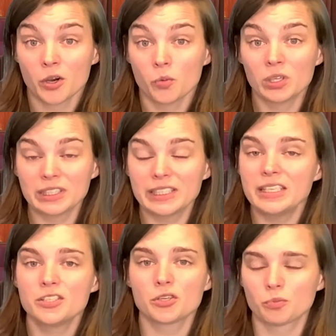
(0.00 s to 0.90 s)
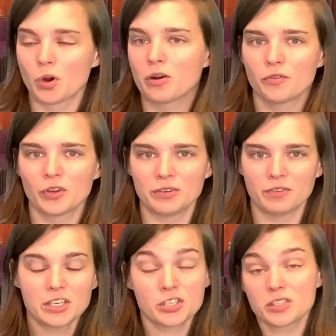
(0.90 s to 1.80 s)
will lead to wrongful
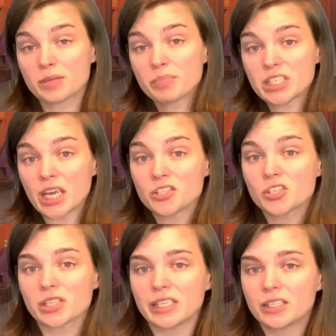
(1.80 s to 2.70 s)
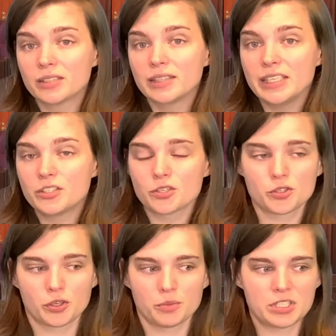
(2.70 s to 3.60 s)
convictions and potentially could lead to
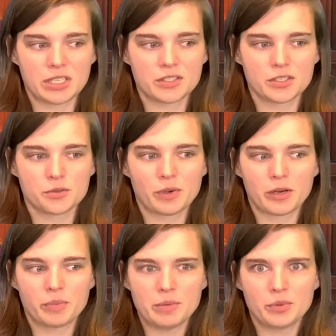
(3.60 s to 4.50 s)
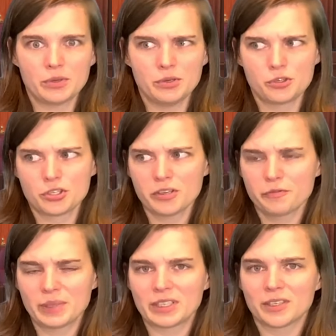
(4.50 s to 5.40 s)
circumstances where people who should have
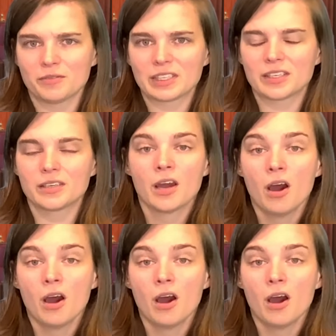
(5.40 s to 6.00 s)
been convicted